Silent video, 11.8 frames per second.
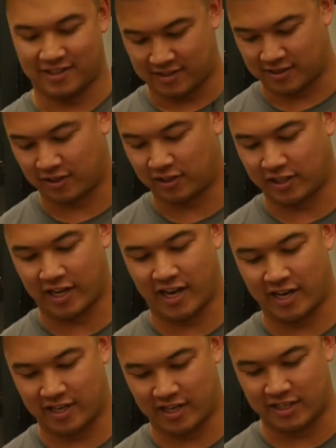So
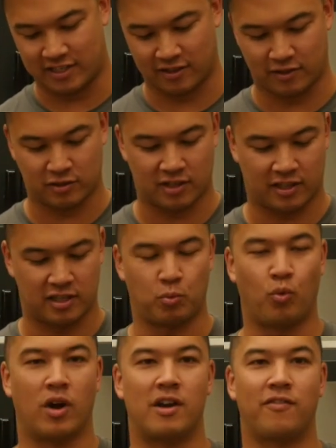clear ND, so it looks like there's
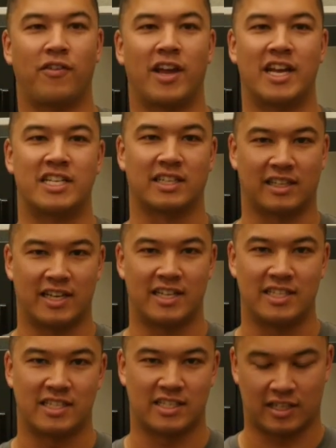one for each
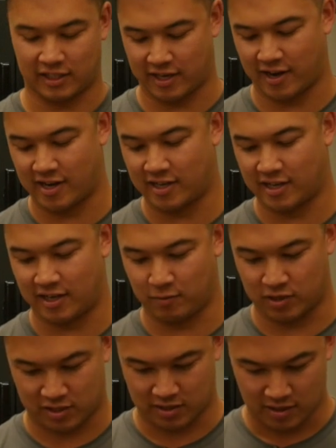lens as a clear ND,
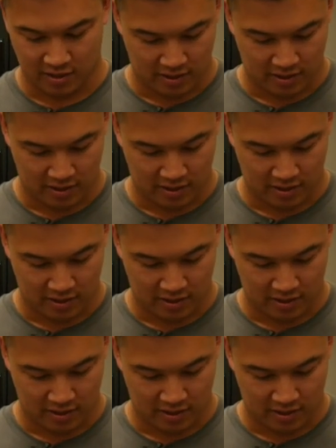which